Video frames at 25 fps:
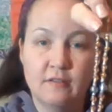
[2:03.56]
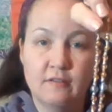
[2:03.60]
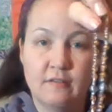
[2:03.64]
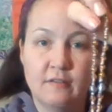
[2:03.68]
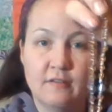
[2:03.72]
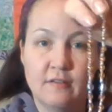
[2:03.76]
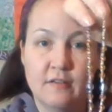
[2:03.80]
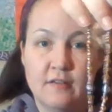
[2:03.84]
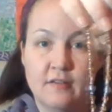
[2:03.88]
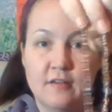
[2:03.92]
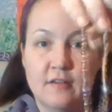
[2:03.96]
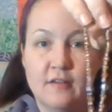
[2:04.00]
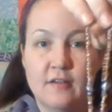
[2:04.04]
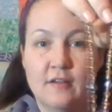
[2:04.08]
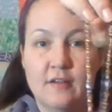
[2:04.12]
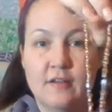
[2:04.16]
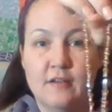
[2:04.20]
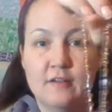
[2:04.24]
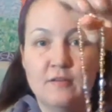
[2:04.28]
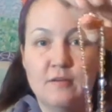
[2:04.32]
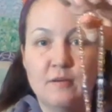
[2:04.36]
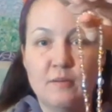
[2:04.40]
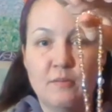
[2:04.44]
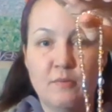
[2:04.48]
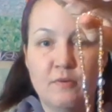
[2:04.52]
number of years
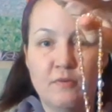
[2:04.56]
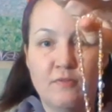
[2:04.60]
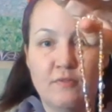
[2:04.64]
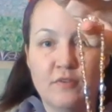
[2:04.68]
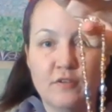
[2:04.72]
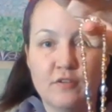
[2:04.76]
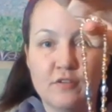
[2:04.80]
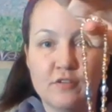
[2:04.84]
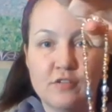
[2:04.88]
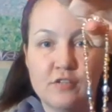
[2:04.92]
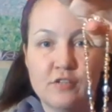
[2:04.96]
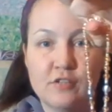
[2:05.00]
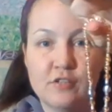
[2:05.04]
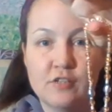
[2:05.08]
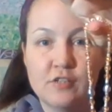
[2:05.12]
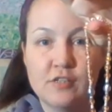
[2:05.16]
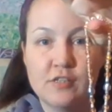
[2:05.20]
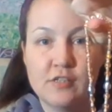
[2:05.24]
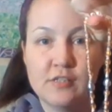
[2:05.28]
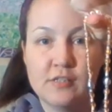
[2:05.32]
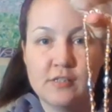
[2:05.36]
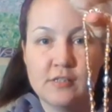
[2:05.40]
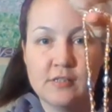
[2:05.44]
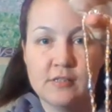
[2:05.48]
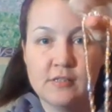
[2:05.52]
Jesus
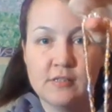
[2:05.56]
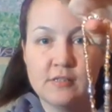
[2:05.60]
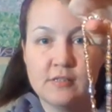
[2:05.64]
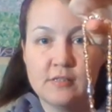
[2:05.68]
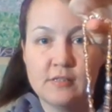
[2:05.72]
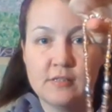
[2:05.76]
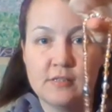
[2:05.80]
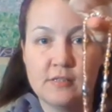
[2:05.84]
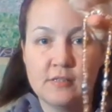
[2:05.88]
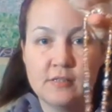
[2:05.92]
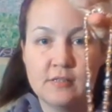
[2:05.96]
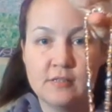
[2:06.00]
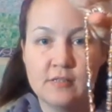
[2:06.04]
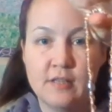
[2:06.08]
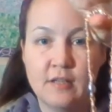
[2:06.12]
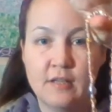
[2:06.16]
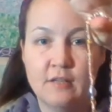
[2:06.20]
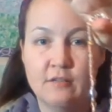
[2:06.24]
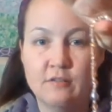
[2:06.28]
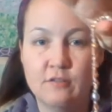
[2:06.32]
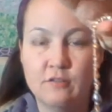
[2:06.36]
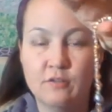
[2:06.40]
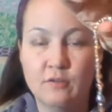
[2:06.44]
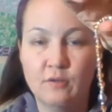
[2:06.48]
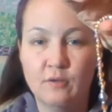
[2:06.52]
is said to have
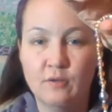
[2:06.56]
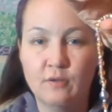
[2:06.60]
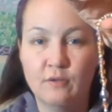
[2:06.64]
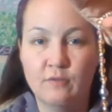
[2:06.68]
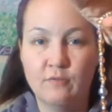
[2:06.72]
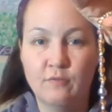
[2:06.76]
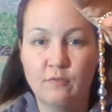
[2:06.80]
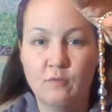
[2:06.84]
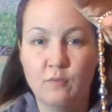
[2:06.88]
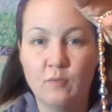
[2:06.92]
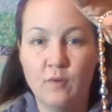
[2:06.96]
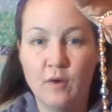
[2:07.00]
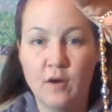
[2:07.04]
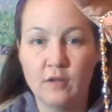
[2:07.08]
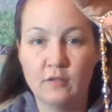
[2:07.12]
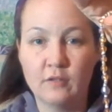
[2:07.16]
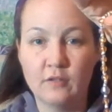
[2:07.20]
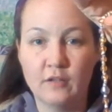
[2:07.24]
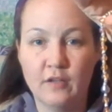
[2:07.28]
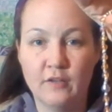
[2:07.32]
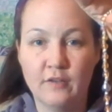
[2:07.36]
walked on the earth.